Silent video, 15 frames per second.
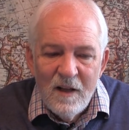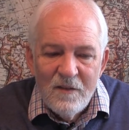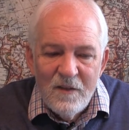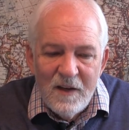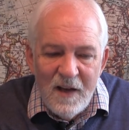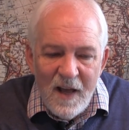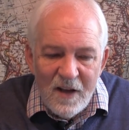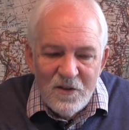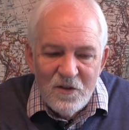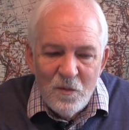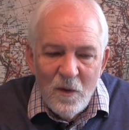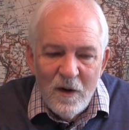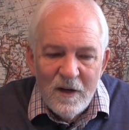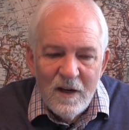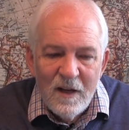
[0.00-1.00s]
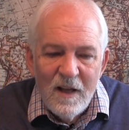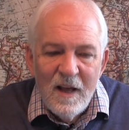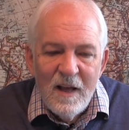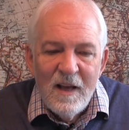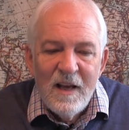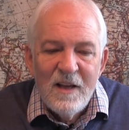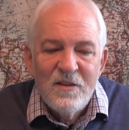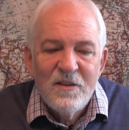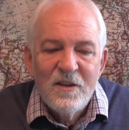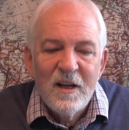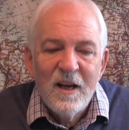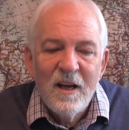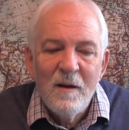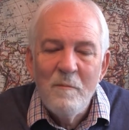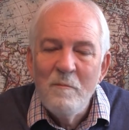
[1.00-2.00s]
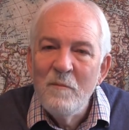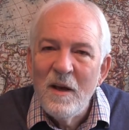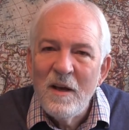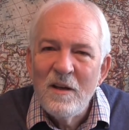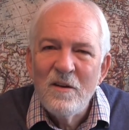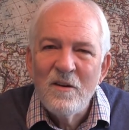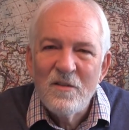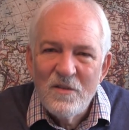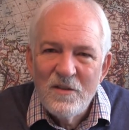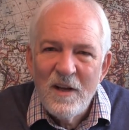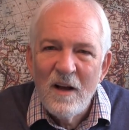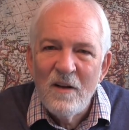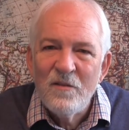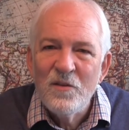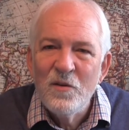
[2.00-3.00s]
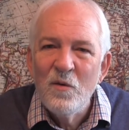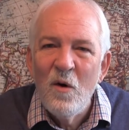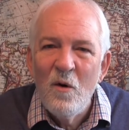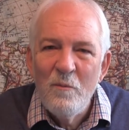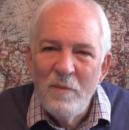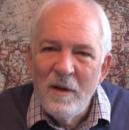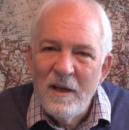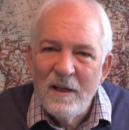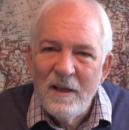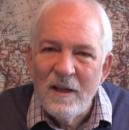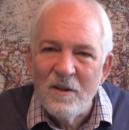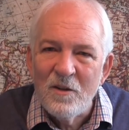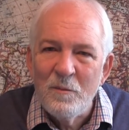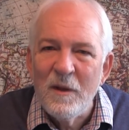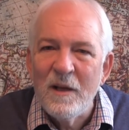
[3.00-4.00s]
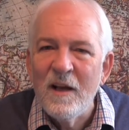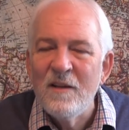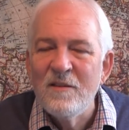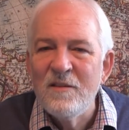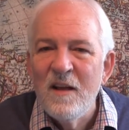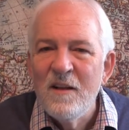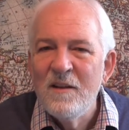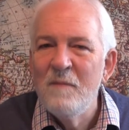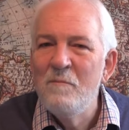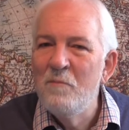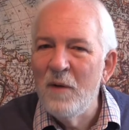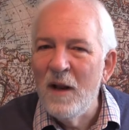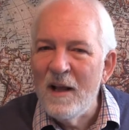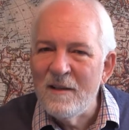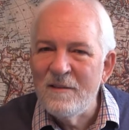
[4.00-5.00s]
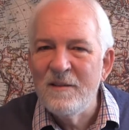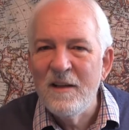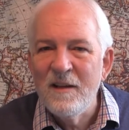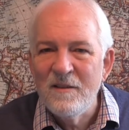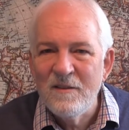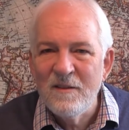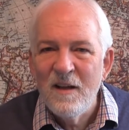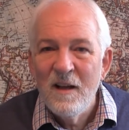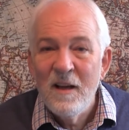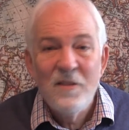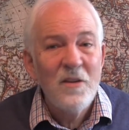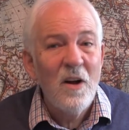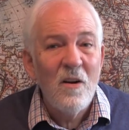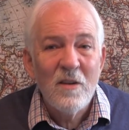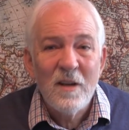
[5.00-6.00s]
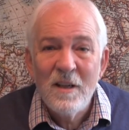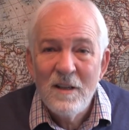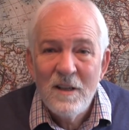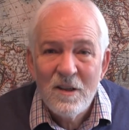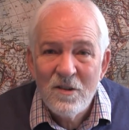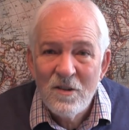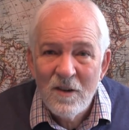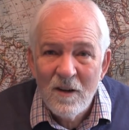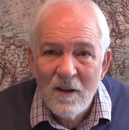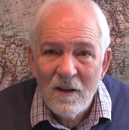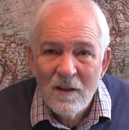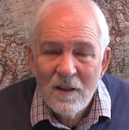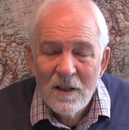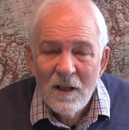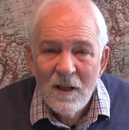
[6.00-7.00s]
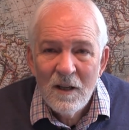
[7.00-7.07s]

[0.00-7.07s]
The next one is to commit yourself to obedience, because the blessings, it's all conditional.